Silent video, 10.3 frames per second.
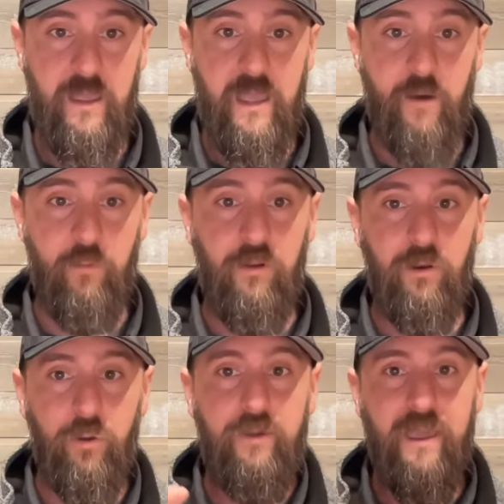I want to
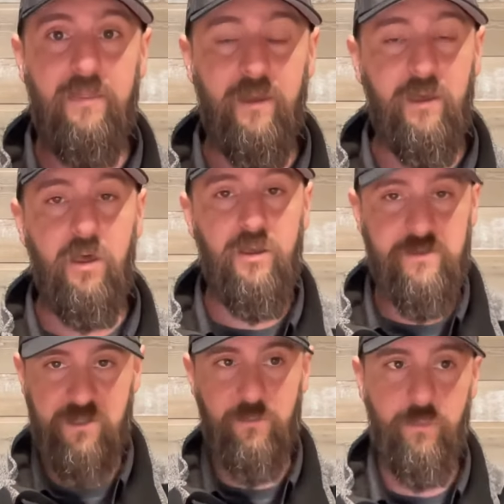look at the
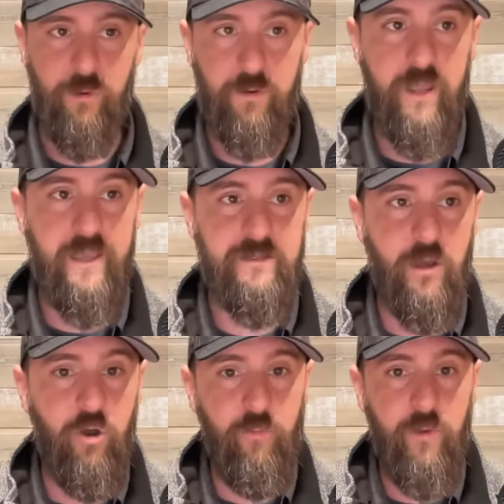customer as
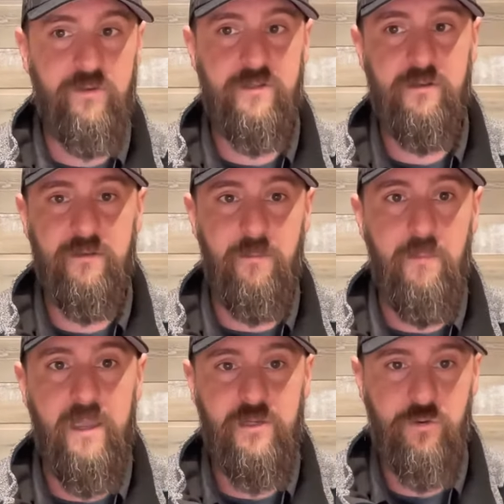almost the
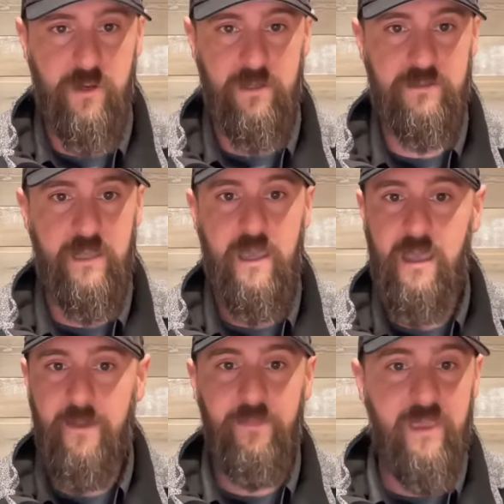matrix.
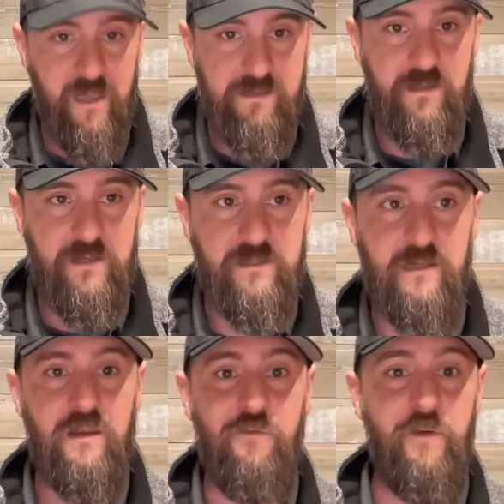Yes, it is an
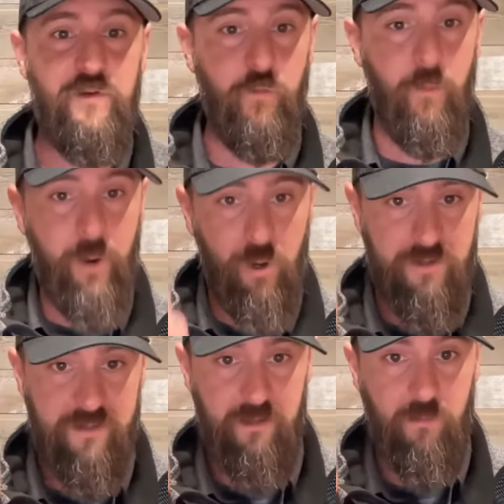individual
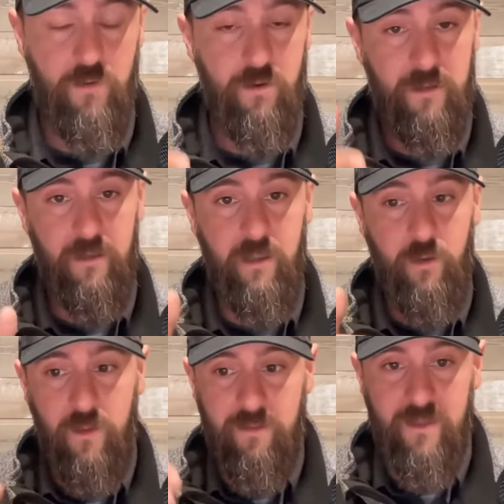person. When you're dealing
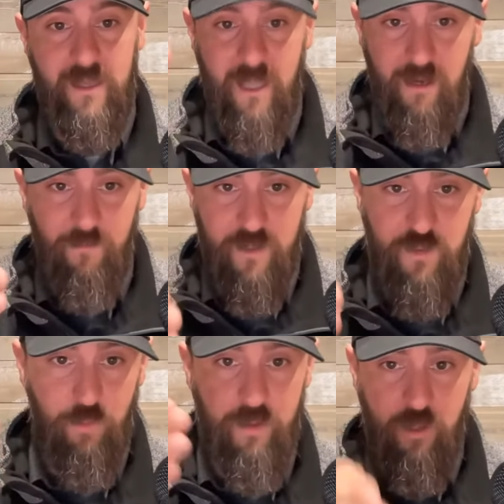with the
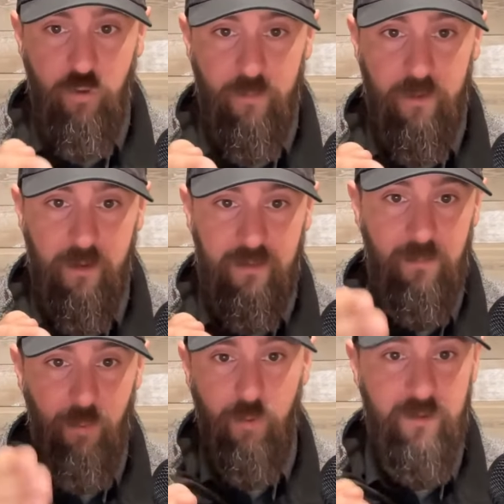individual human at the
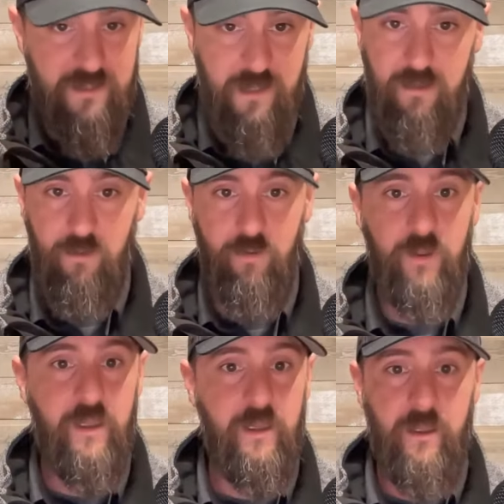point of sale,
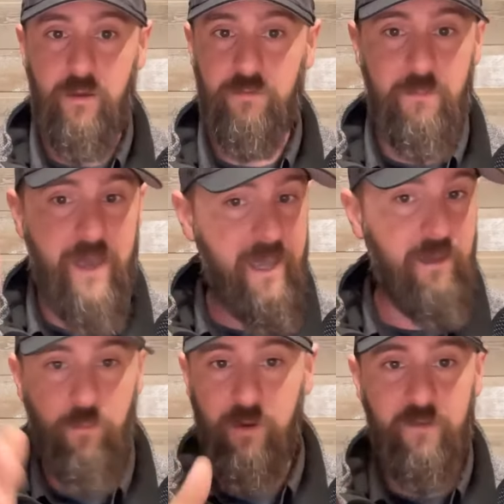on the back,
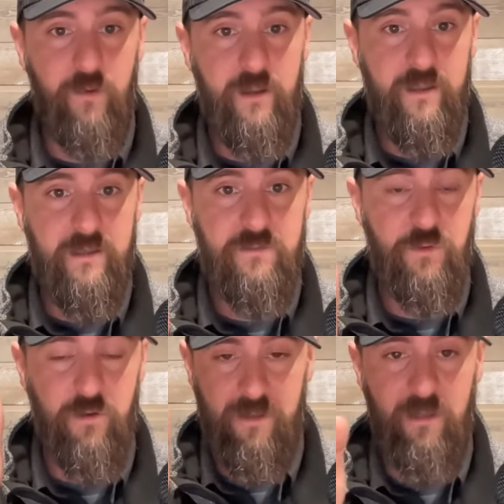whatever it is,
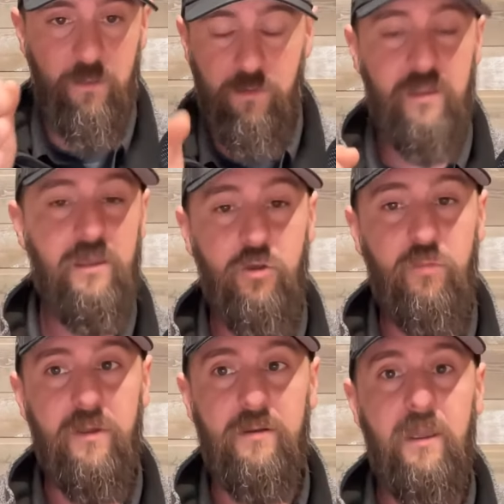when you're dealing with the
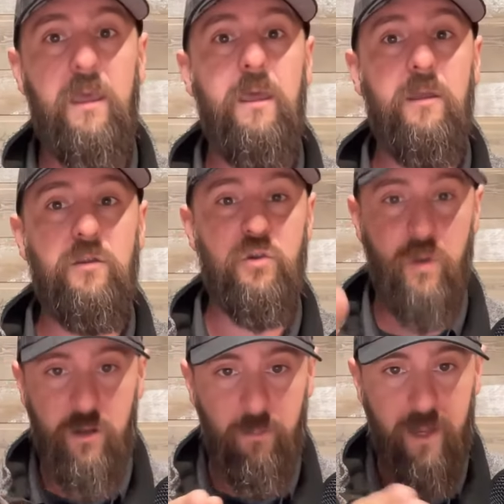human,
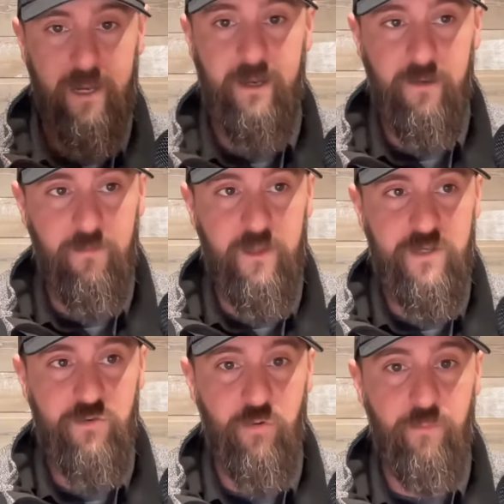treat them like an individual.